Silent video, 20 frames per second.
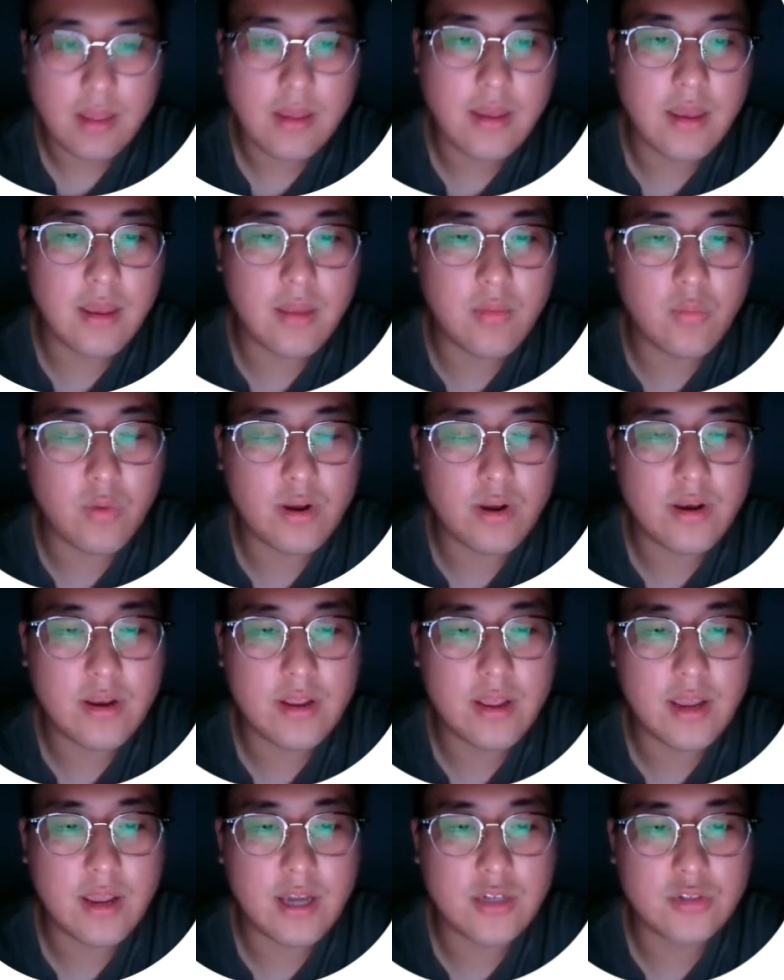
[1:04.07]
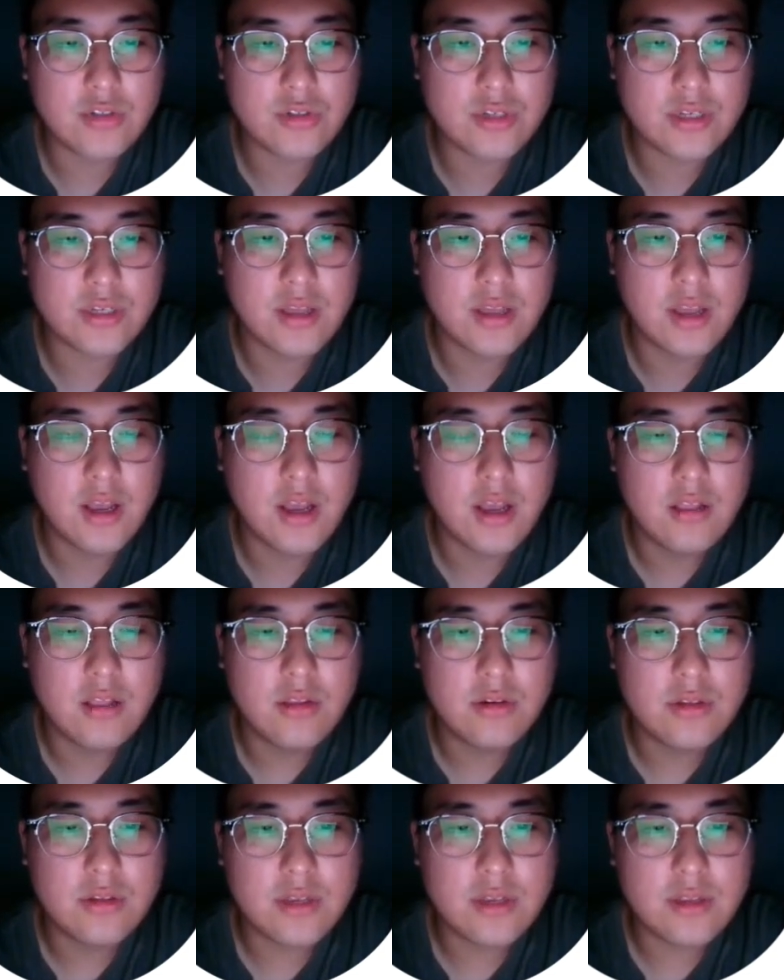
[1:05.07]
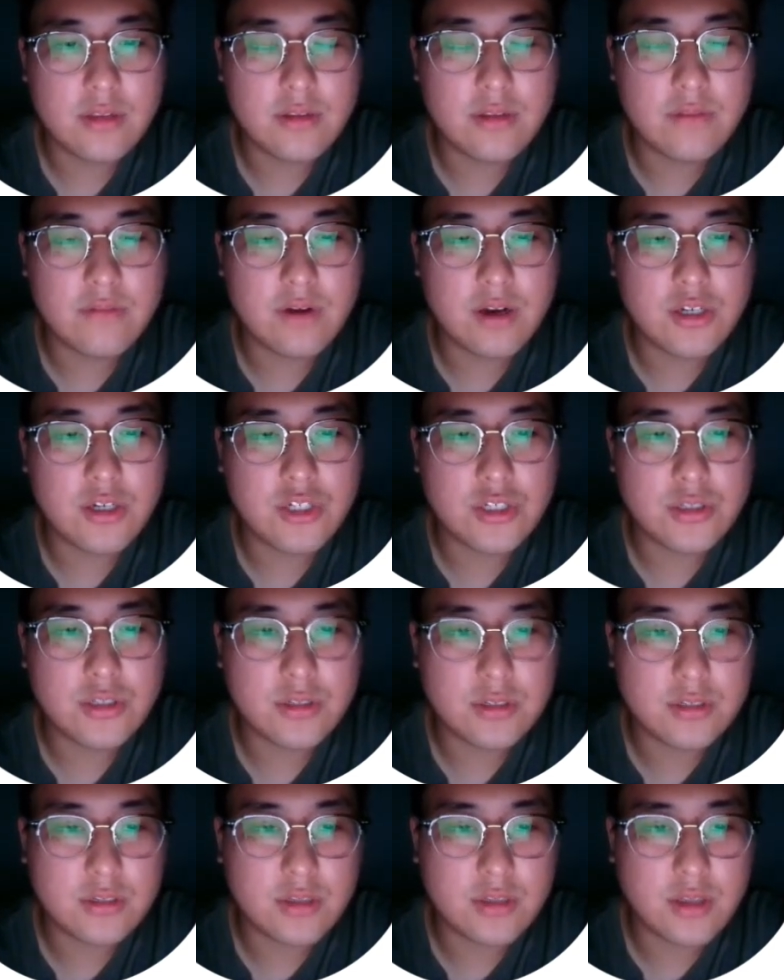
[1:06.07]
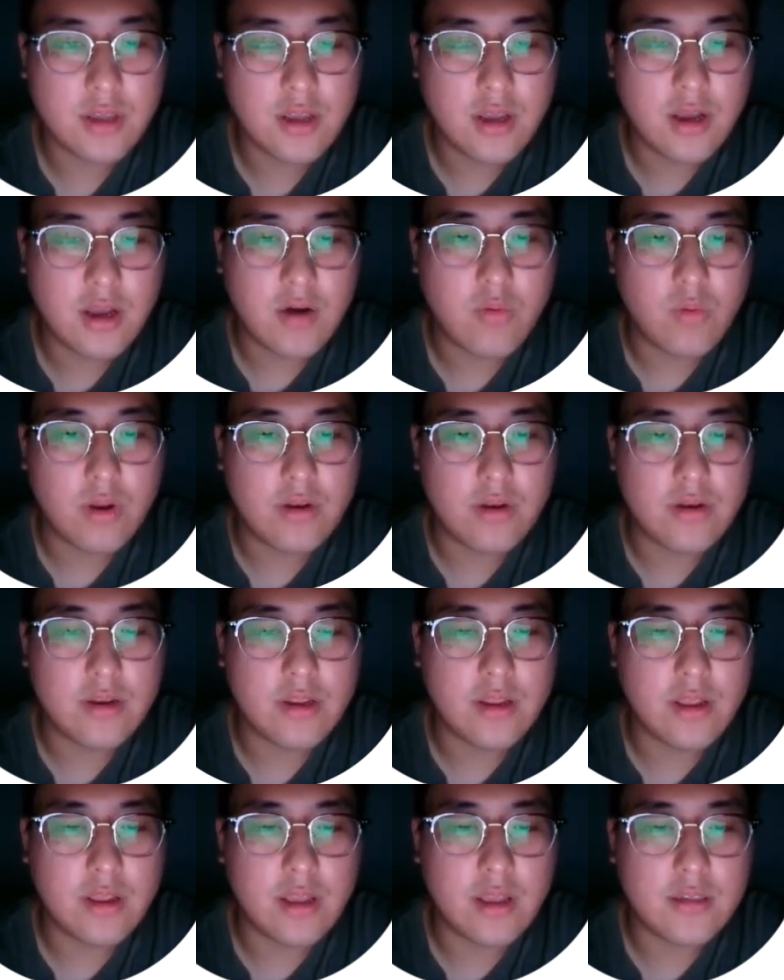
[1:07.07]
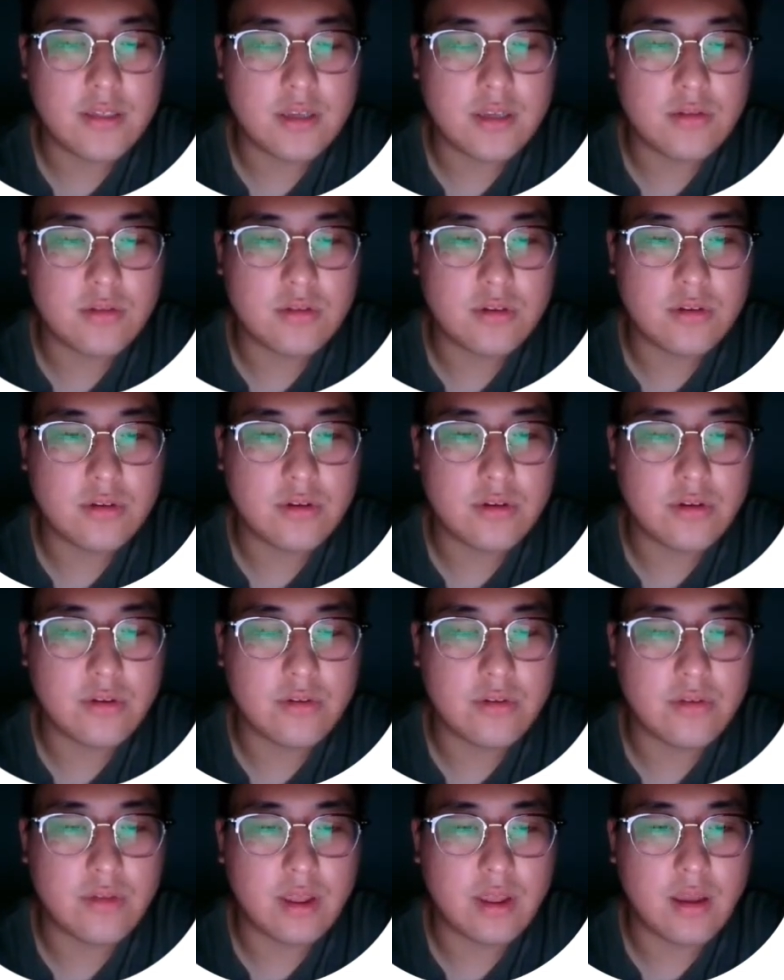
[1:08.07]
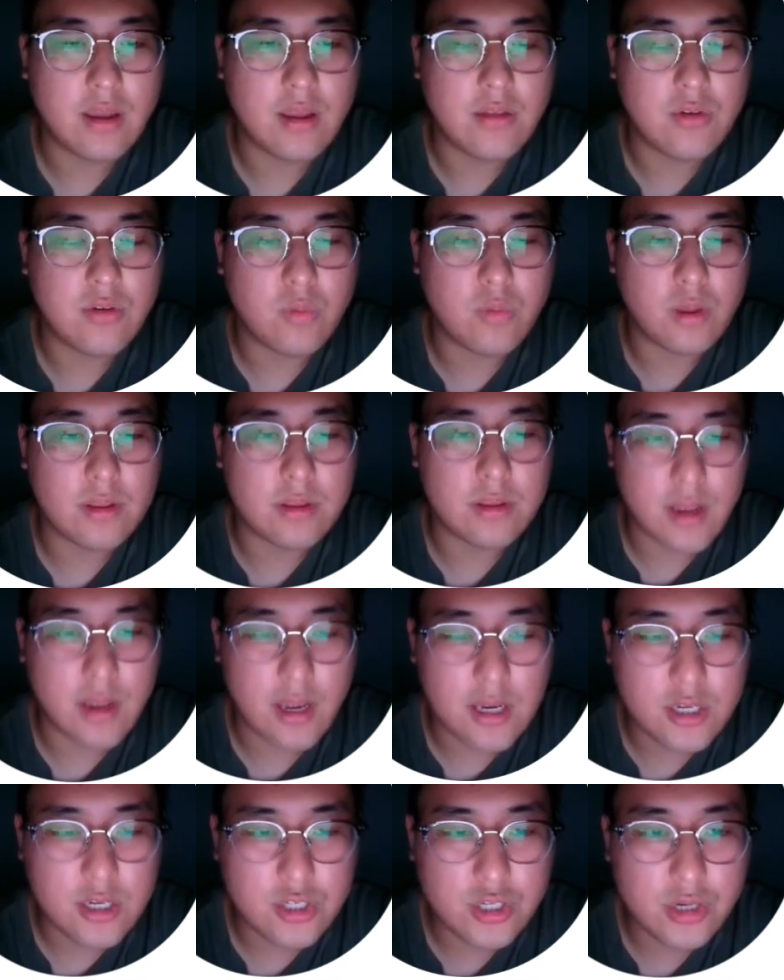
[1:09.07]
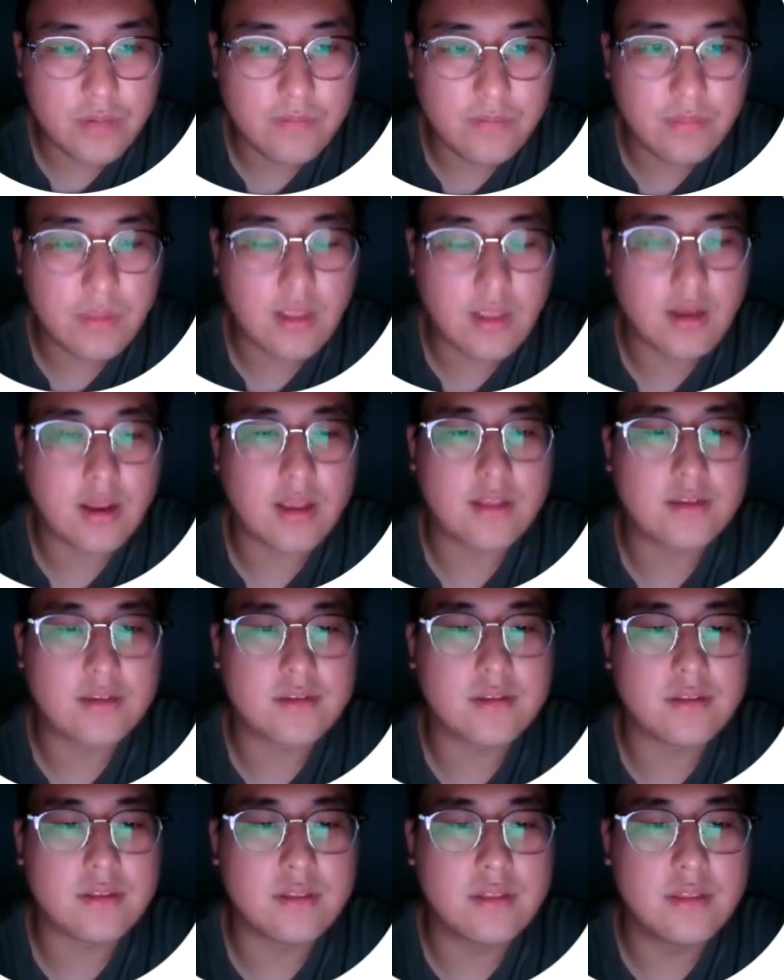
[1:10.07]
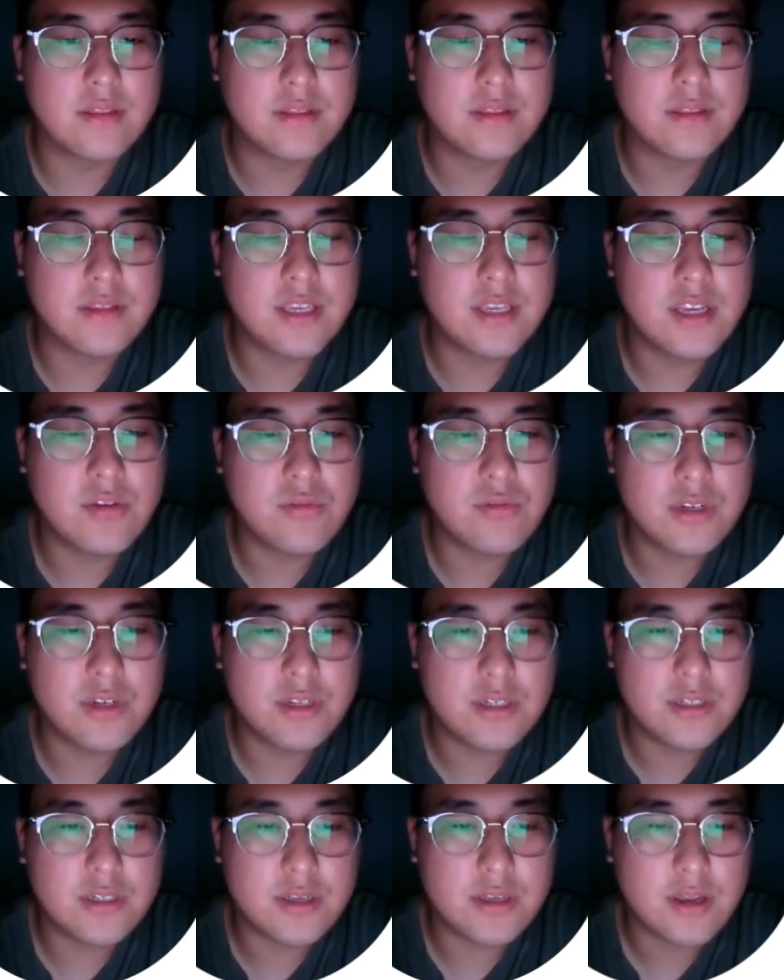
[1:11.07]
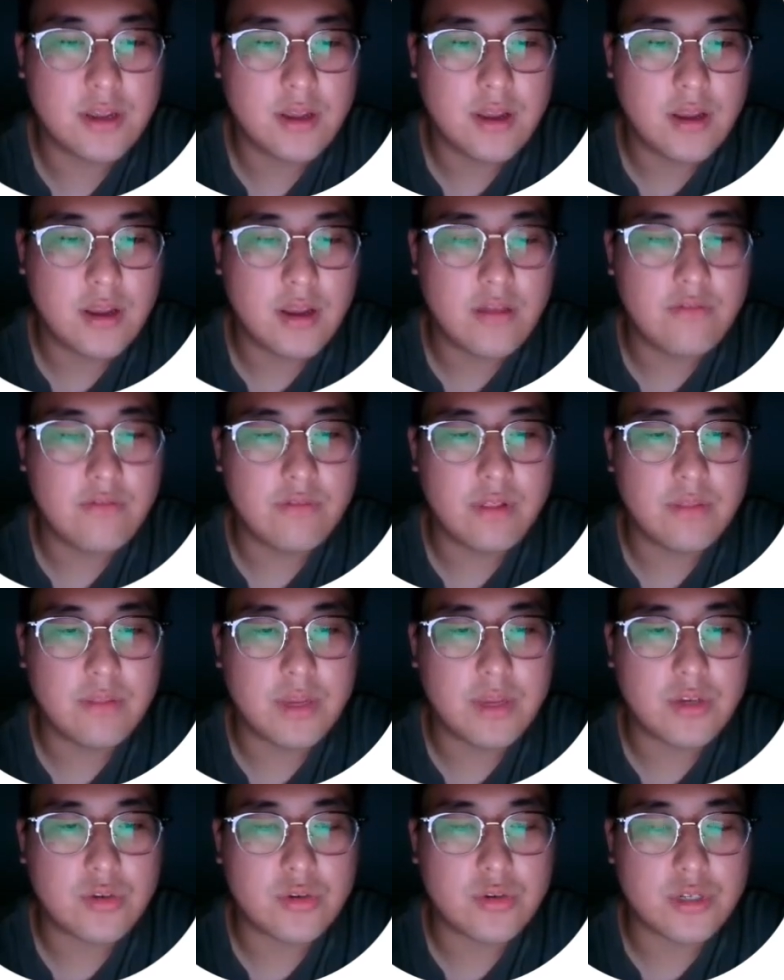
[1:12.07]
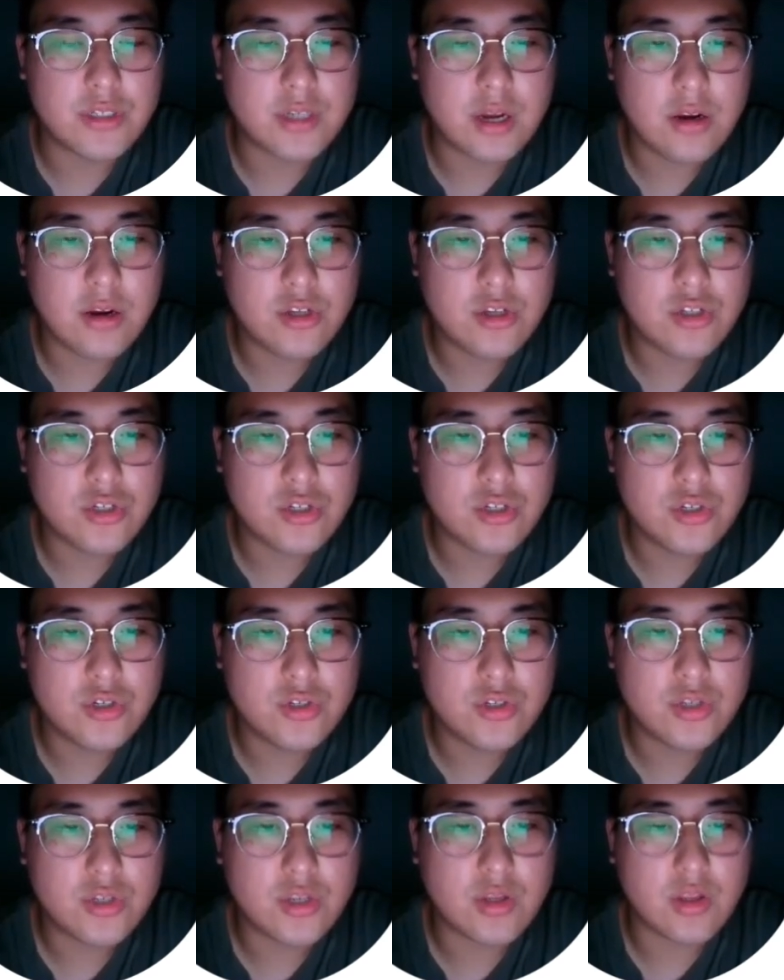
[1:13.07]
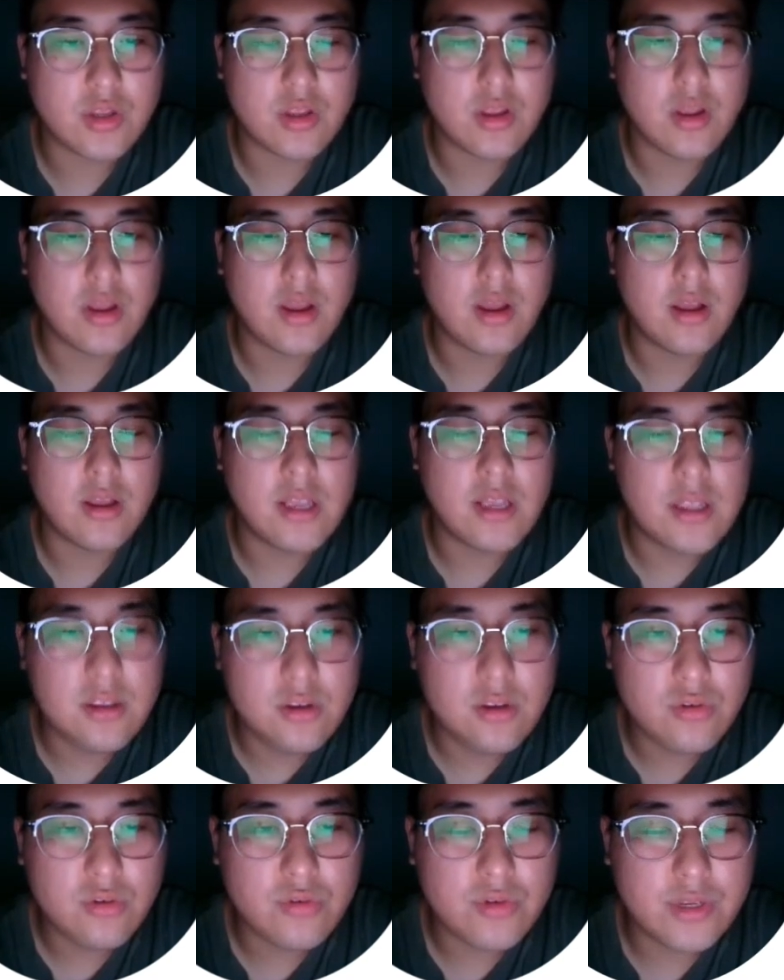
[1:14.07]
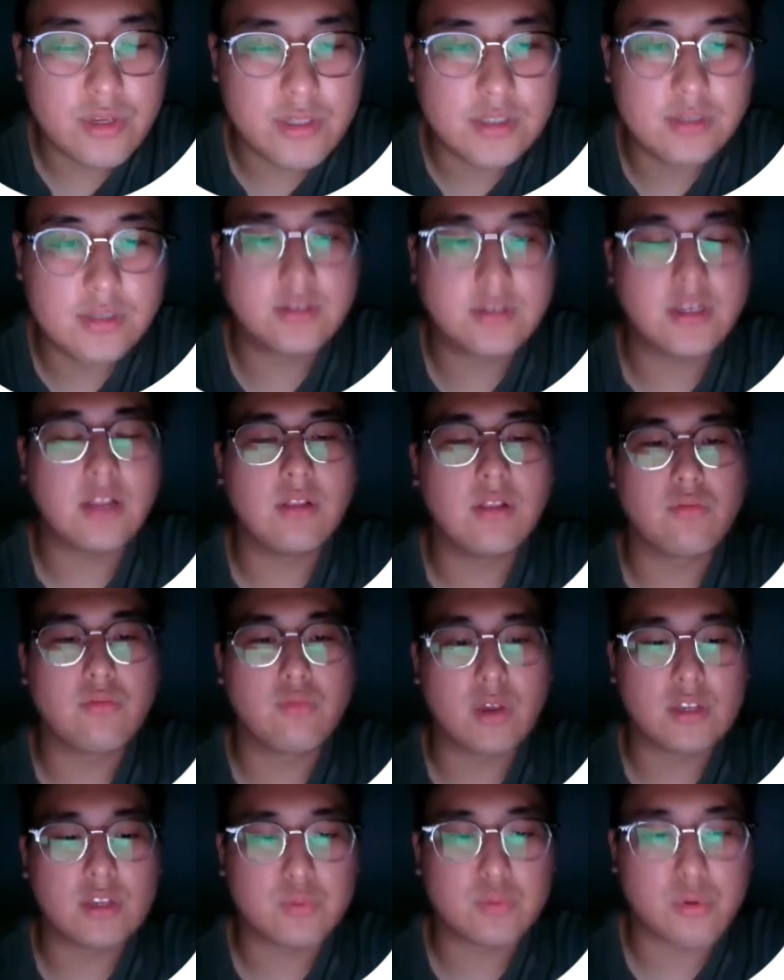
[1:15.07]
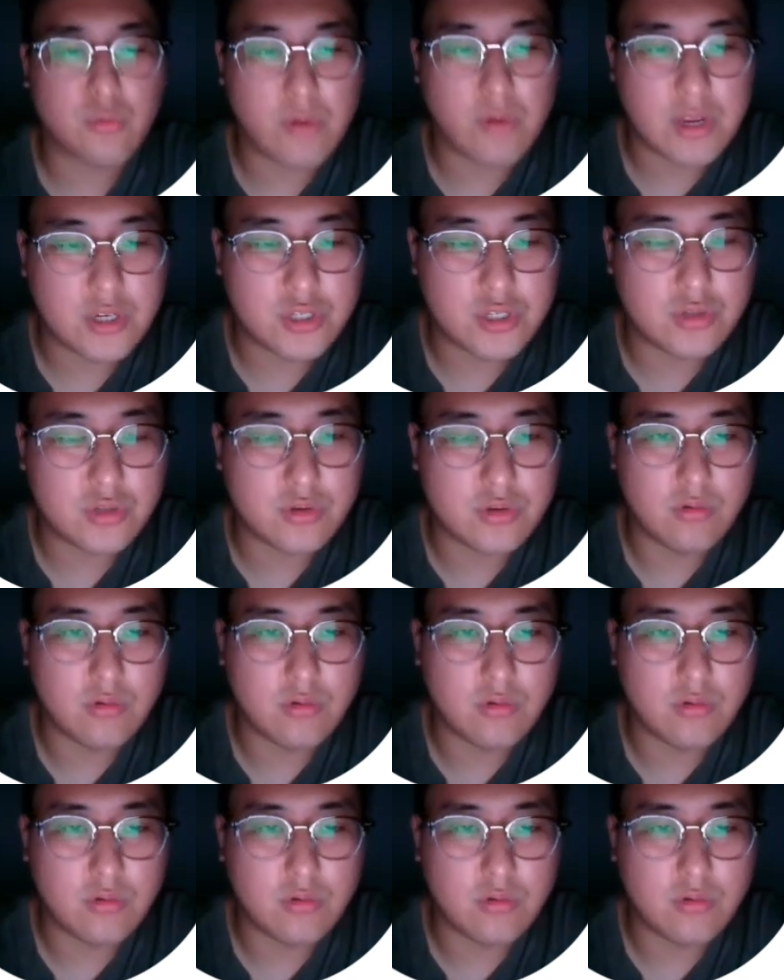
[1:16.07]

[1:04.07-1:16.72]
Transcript: And when they actually looked at the functions, when the cells underwent aging, it has decreased inflammatory signatures and increased cellular respiration,